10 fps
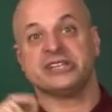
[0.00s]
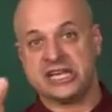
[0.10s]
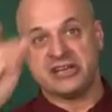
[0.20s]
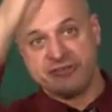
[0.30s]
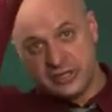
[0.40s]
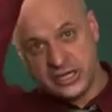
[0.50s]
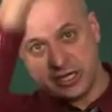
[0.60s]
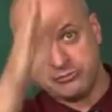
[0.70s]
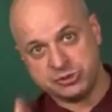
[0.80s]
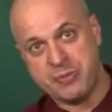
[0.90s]
leave, it
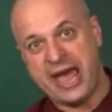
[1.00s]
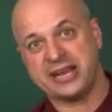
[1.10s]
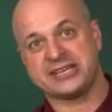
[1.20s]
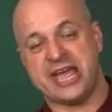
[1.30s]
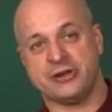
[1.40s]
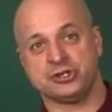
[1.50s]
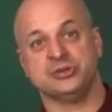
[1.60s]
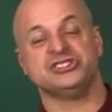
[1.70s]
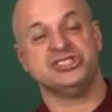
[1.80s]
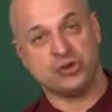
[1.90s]
comes back down to
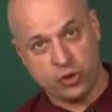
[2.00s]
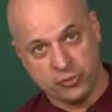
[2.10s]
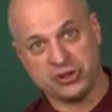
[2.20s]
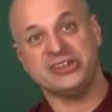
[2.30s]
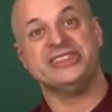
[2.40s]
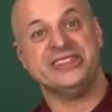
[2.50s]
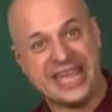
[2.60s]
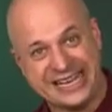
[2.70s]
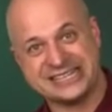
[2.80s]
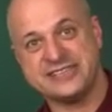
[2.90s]
its normal
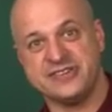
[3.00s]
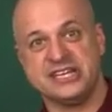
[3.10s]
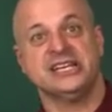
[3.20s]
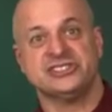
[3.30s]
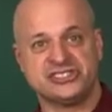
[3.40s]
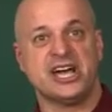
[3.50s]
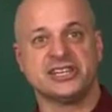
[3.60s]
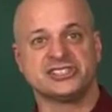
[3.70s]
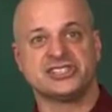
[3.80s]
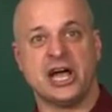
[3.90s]
negativity
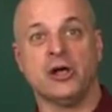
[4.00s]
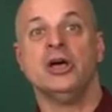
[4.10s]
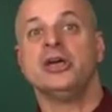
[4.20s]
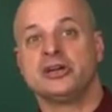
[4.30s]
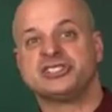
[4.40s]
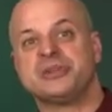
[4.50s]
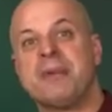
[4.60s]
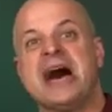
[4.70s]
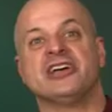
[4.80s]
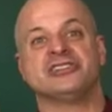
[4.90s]
inside the cell because the
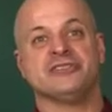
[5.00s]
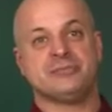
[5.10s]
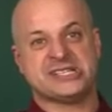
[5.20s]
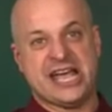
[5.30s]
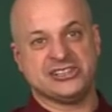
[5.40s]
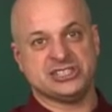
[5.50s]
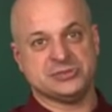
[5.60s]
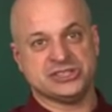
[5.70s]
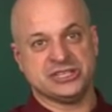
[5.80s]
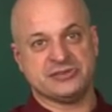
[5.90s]
positive potassium
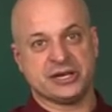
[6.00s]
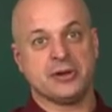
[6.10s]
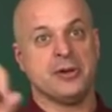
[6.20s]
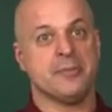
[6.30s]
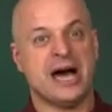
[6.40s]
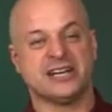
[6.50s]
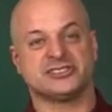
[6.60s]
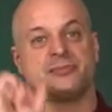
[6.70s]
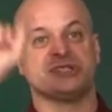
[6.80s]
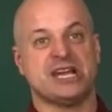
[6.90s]
is leaving.
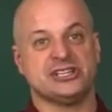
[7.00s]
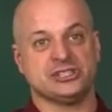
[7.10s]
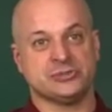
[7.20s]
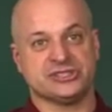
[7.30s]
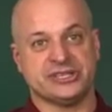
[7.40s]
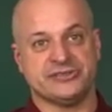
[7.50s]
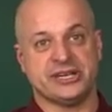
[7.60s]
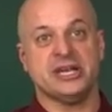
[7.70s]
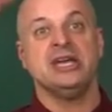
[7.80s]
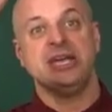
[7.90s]
Positive potassium is
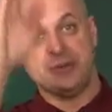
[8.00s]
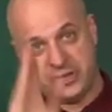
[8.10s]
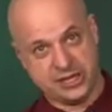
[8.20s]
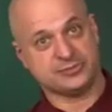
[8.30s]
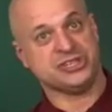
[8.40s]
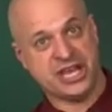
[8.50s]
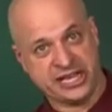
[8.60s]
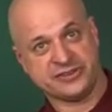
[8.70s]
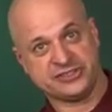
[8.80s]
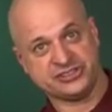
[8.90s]
leaving, it becomes
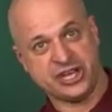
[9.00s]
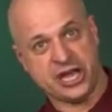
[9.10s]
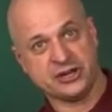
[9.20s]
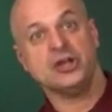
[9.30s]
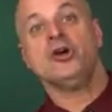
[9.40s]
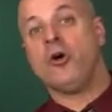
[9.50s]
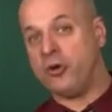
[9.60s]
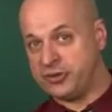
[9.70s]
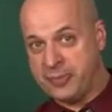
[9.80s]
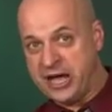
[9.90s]
negative inside.
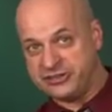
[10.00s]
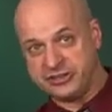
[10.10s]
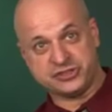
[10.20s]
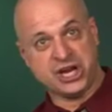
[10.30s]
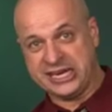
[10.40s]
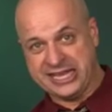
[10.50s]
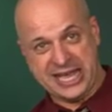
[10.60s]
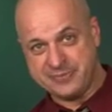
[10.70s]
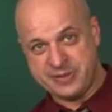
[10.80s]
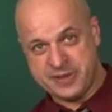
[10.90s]
All the positive, shiny,
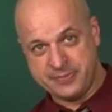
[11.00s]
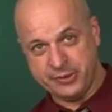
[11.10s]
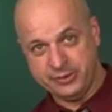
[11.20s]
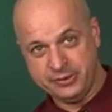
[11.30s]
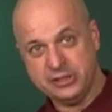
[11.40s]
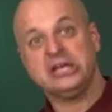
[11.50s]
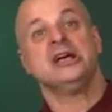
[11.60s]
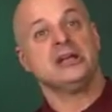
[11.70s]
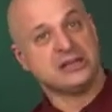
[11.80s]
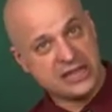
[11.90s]
happy people
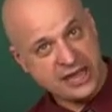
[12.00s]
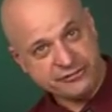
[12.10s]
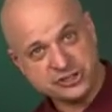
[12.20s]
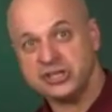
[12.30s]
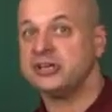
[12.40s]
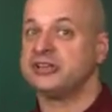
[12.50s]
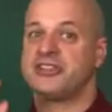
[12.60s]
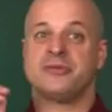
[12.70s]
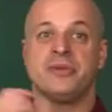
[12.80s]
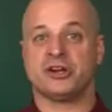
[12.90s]
left,
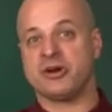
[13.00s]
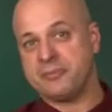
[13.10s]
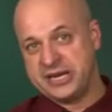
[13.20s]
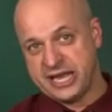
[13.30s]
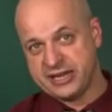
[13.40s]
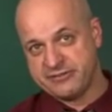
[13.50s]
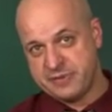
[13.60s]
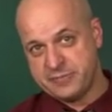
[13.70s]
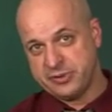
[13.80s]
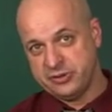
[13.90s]
nothing but grumpy, negative
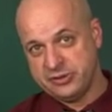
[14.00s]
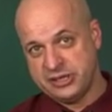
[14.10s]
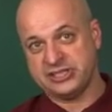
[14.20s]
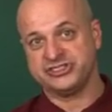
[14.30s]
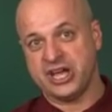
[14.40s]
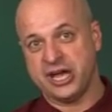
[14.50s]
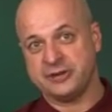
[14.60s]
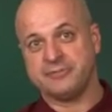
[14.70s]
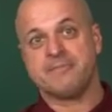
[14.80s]
people inside.